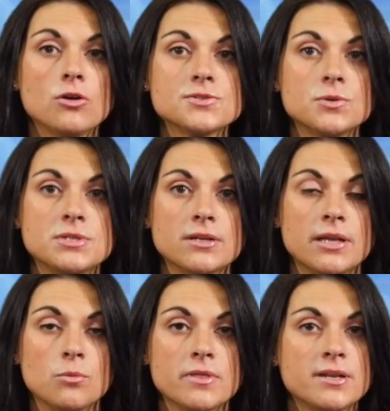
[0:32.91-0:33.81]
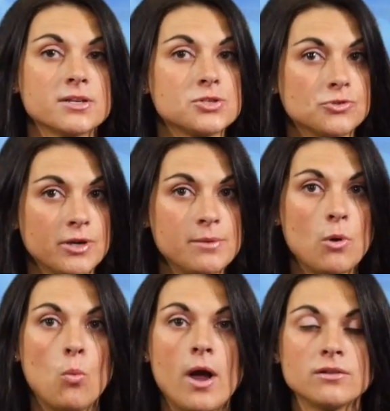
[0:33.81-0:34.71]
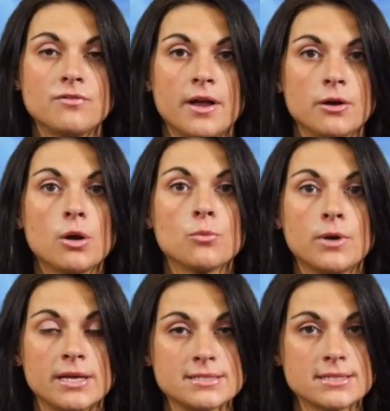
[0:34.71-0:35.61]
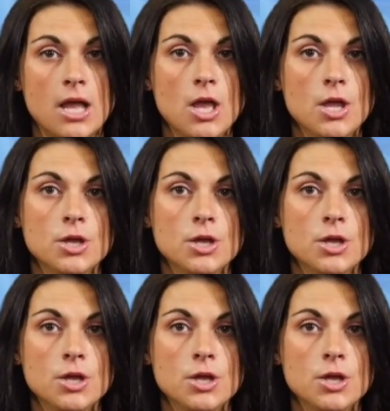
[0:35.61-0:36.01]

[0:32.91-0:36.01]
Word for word: also dealing with an extreme wildfire risk.